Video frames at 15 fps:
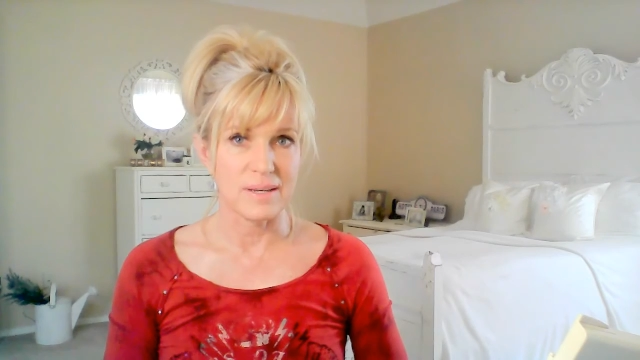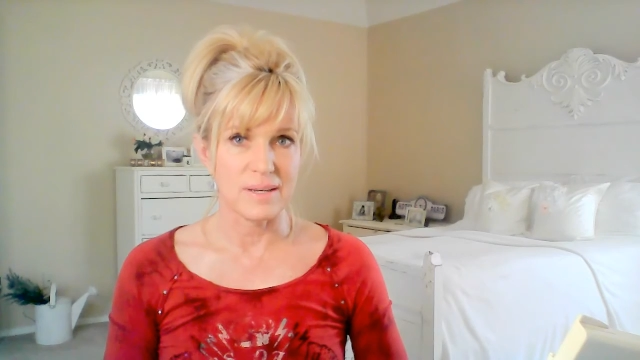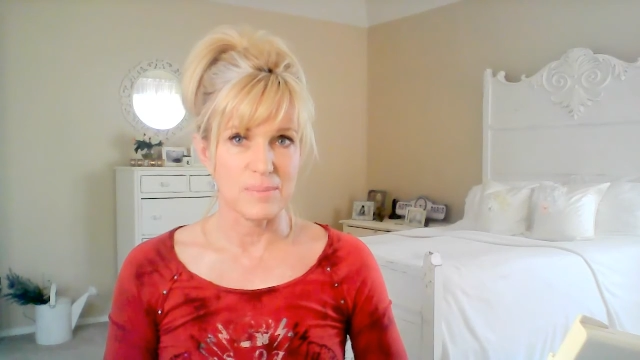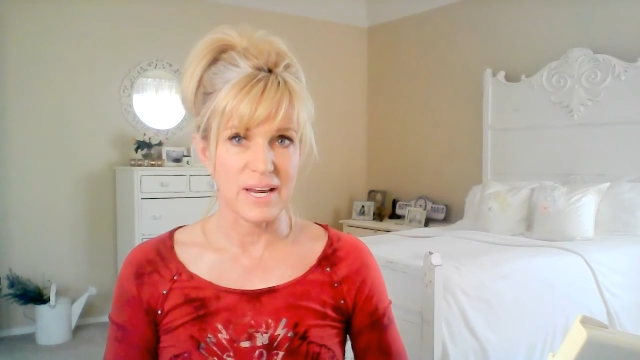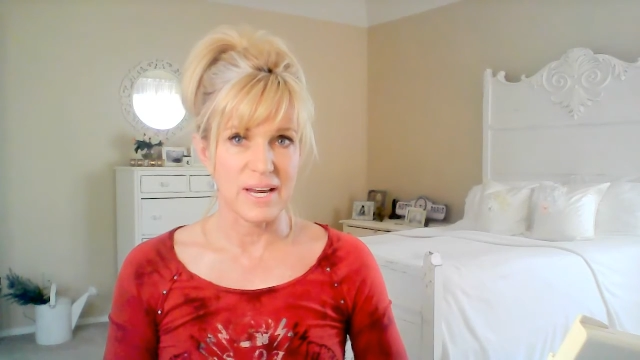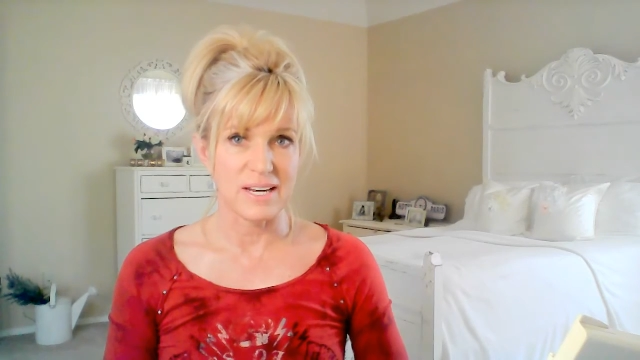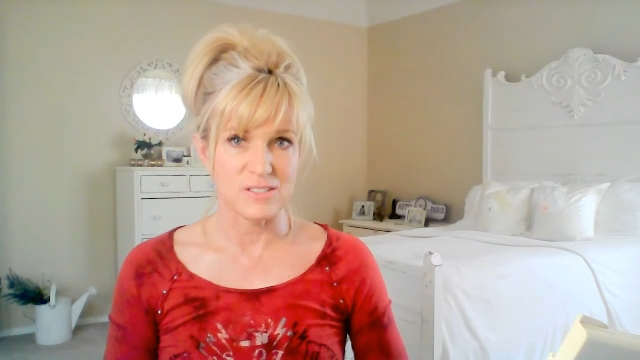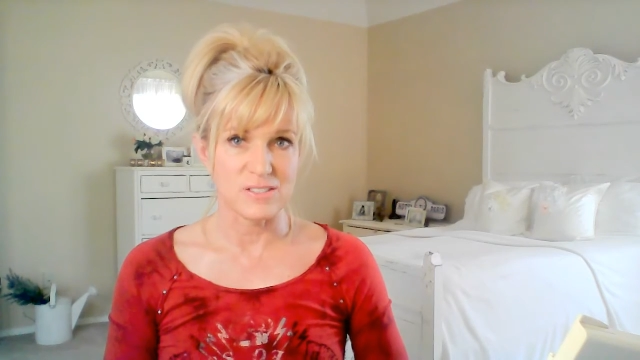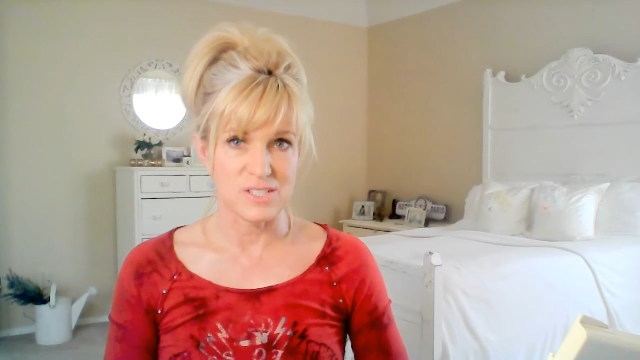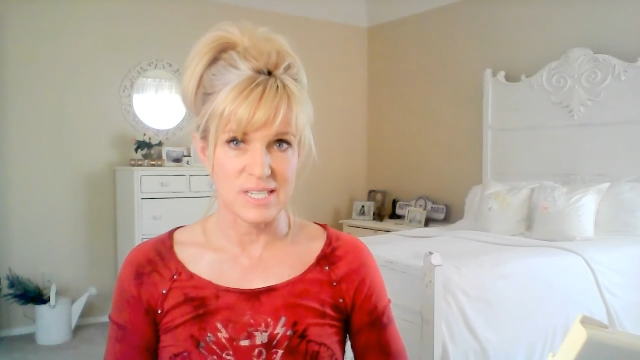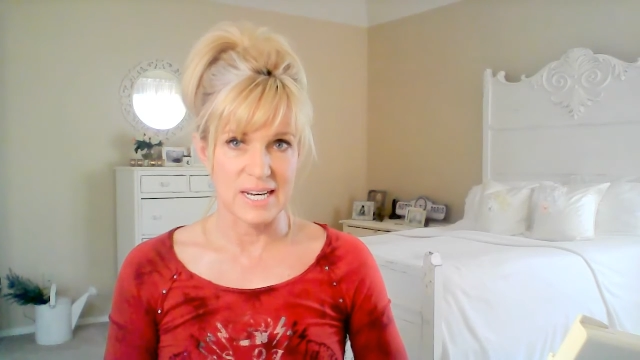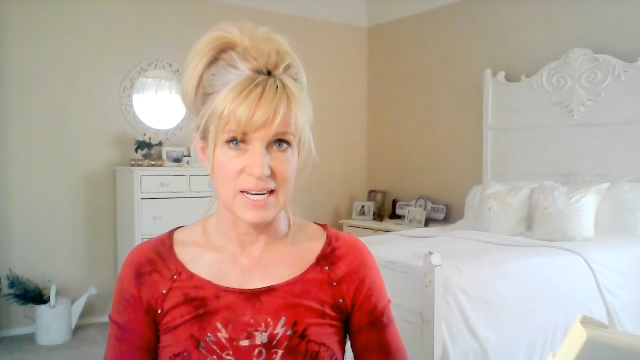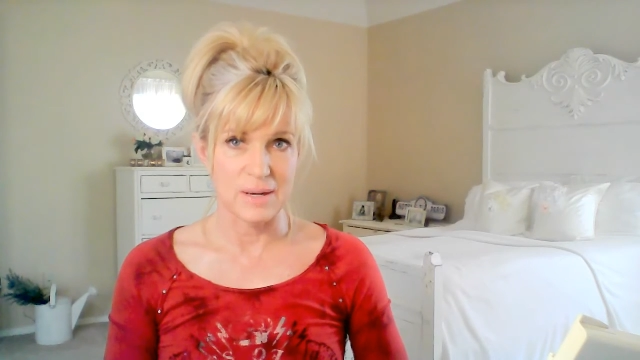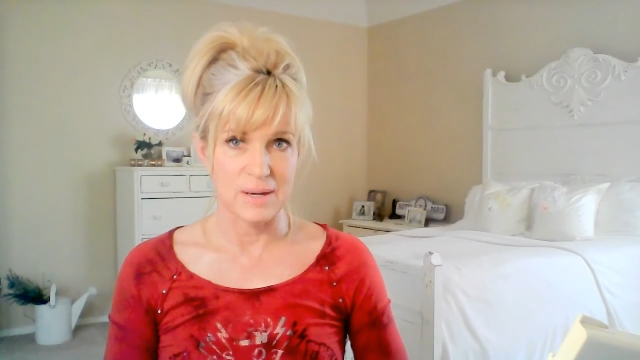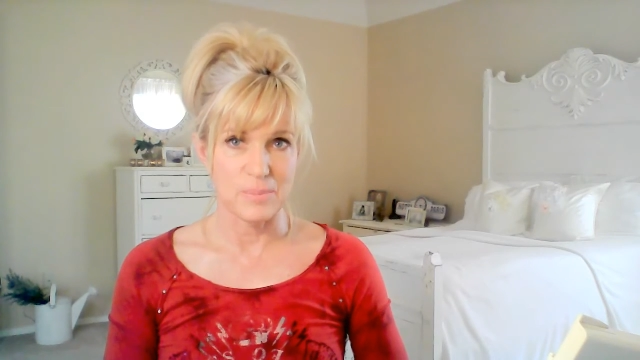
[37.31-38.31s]
my hair is
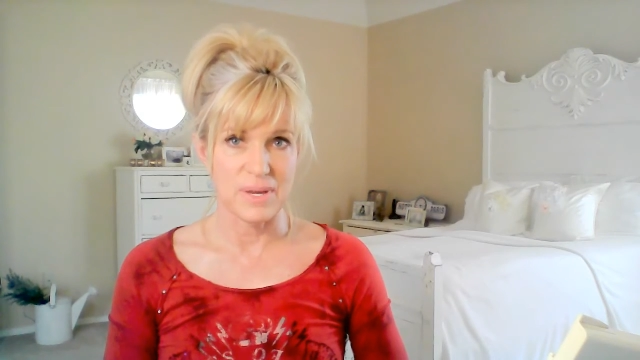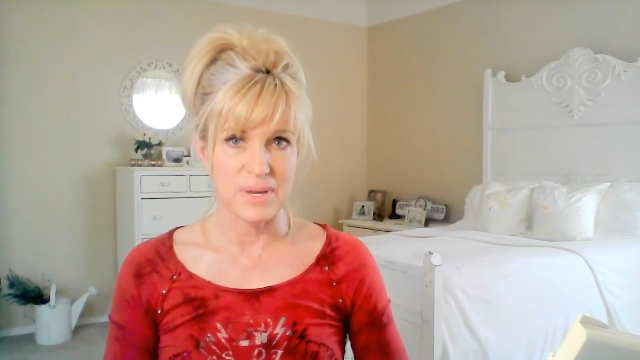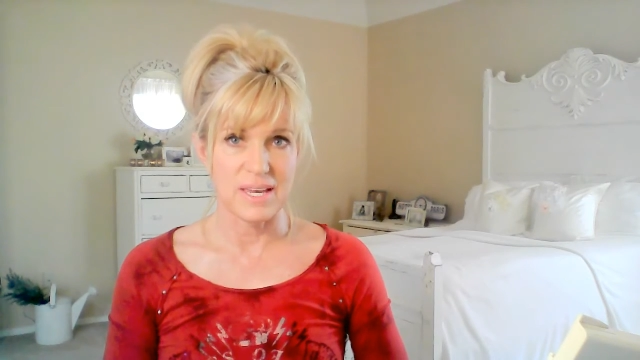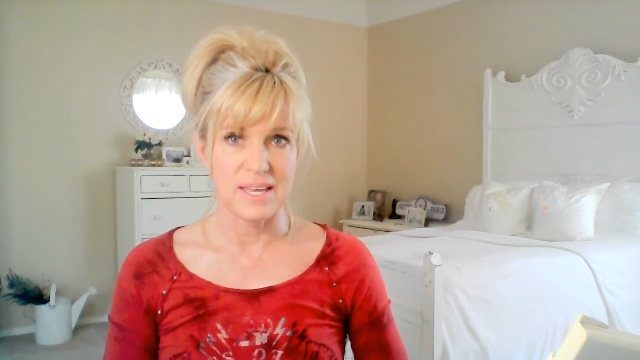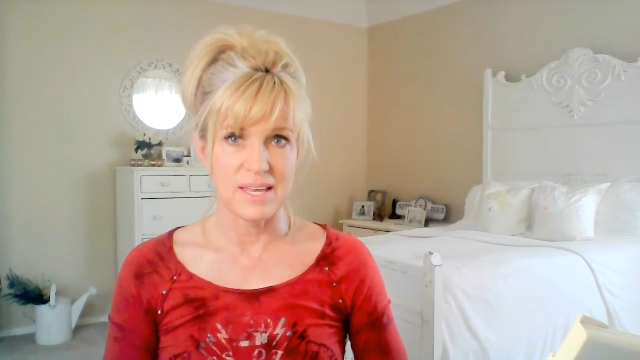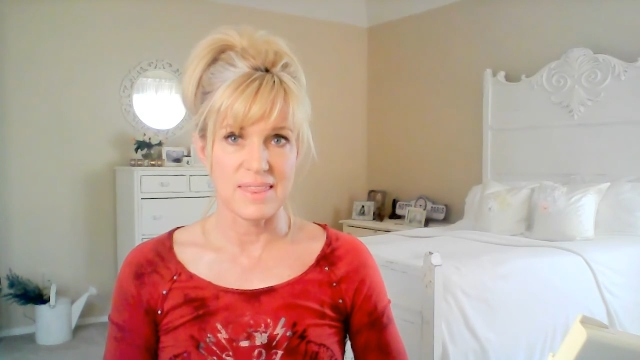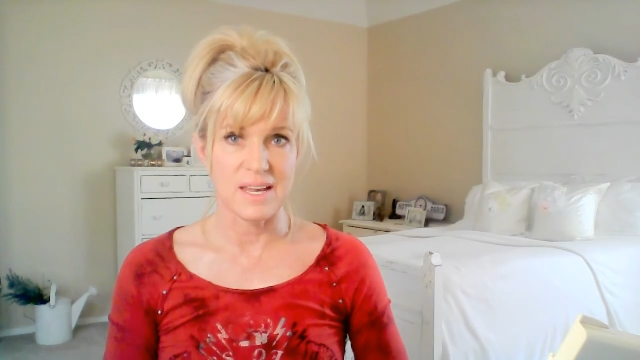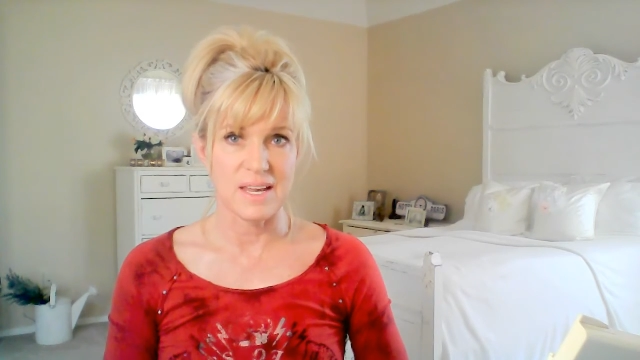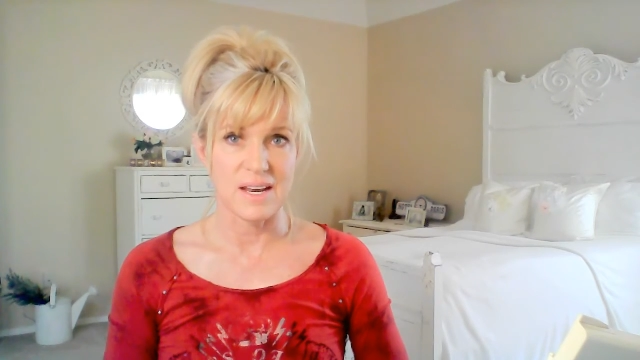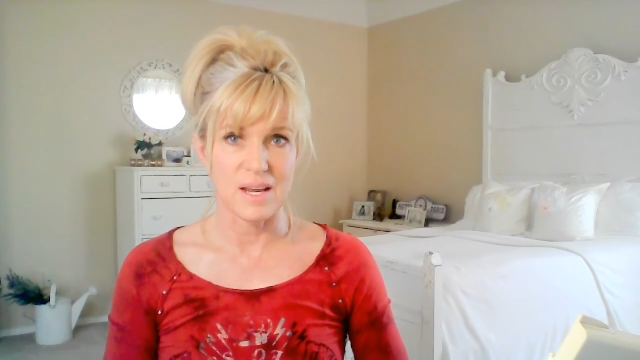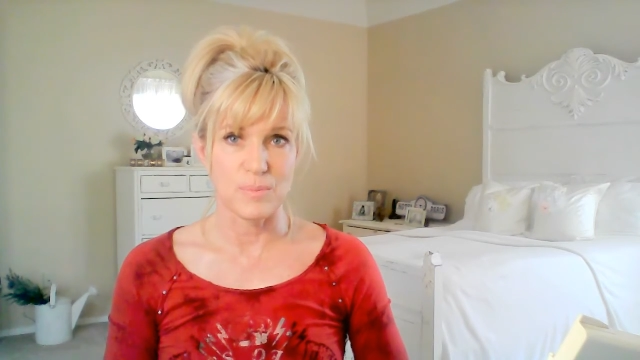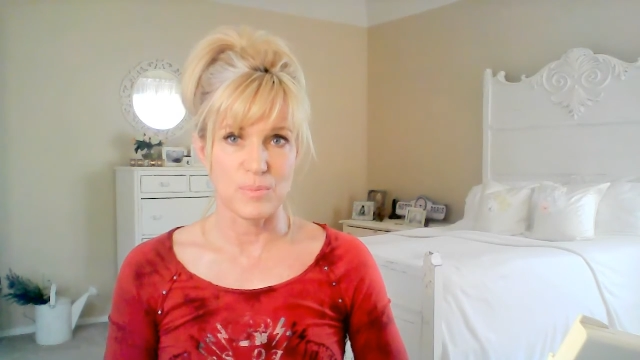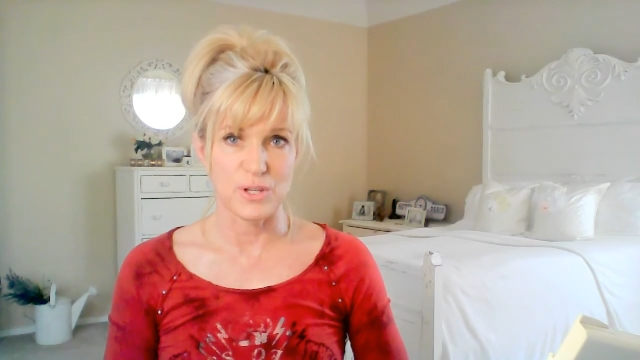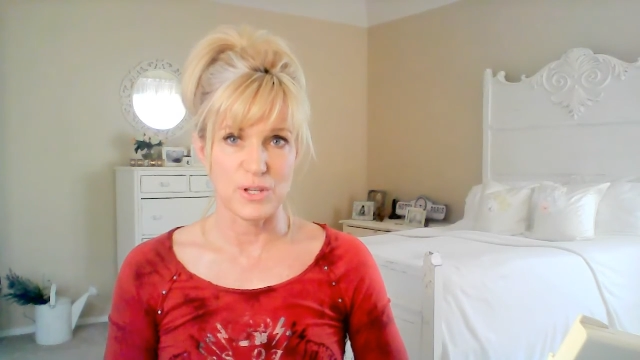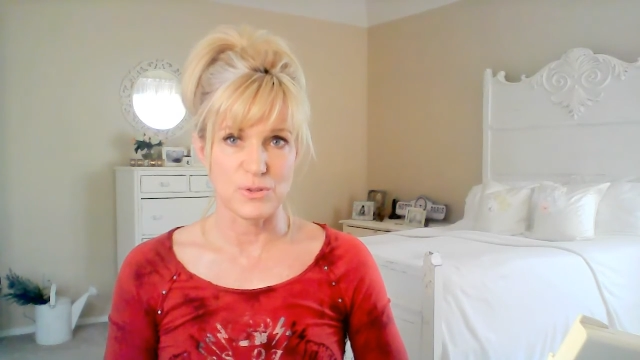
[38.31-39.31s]
damp, and then I
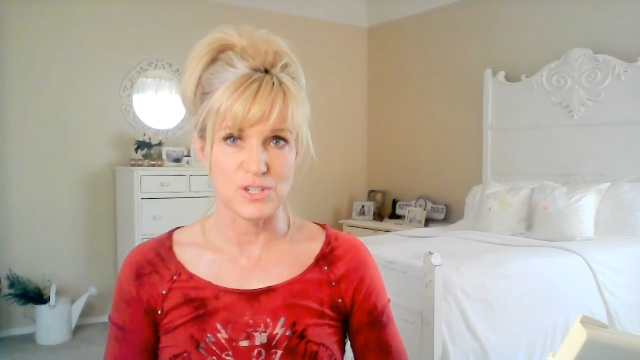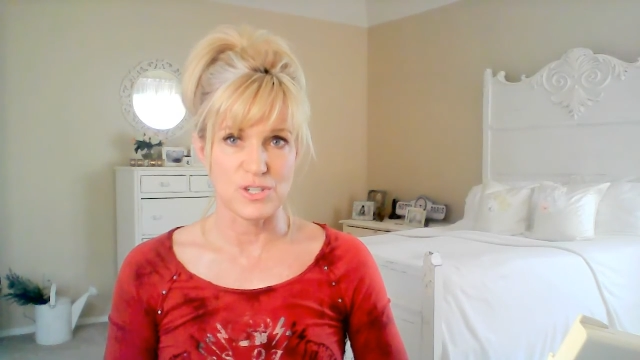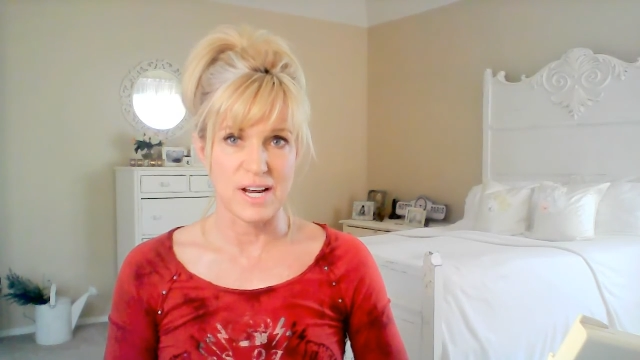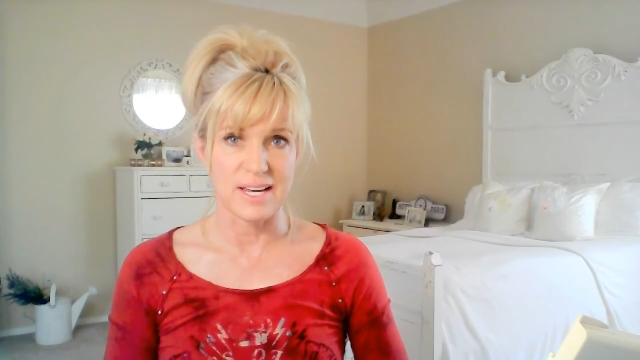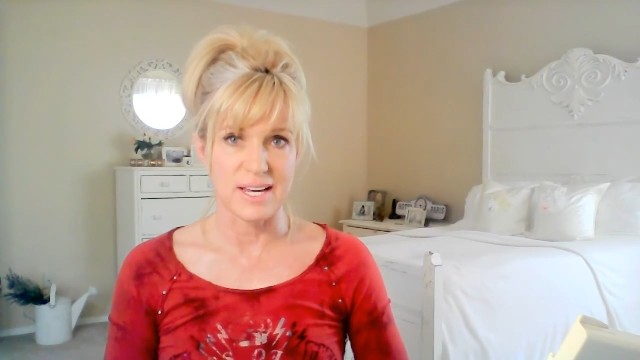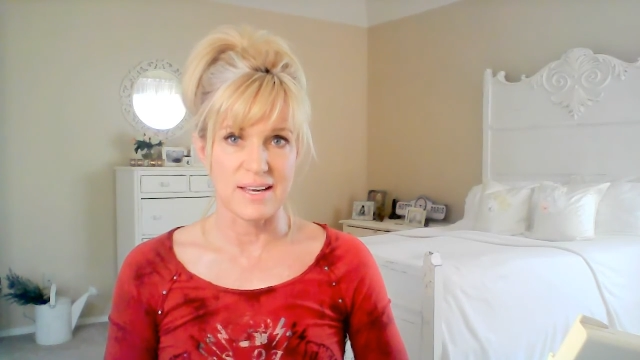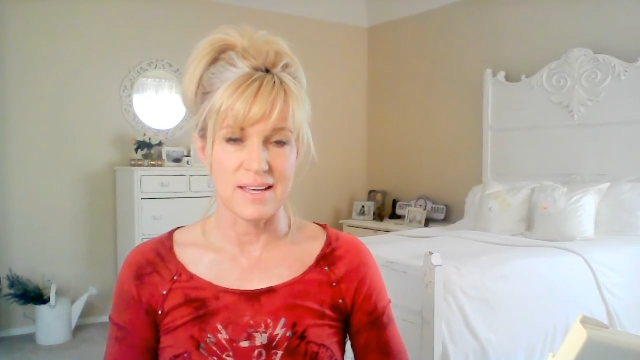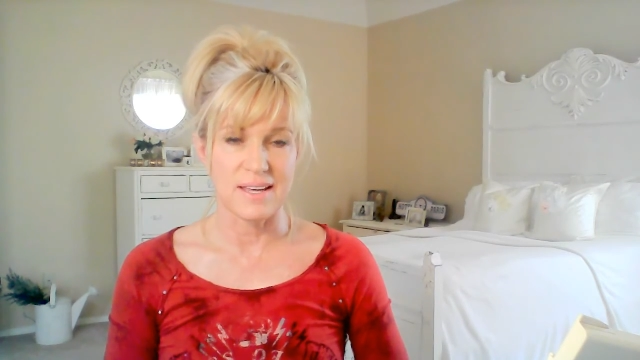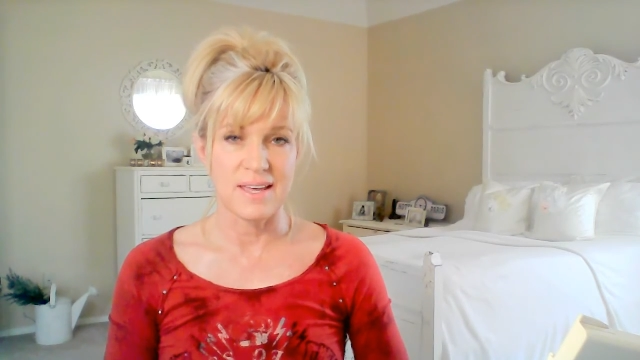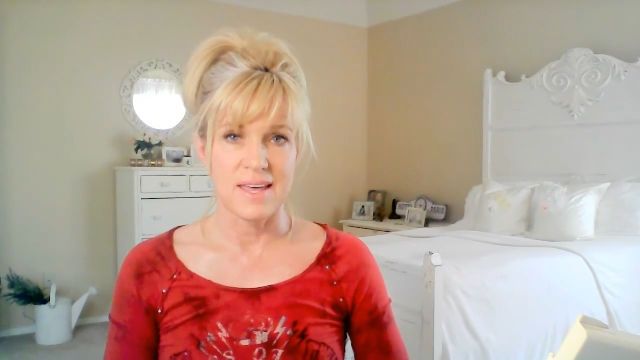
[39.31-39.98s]
blow dry it,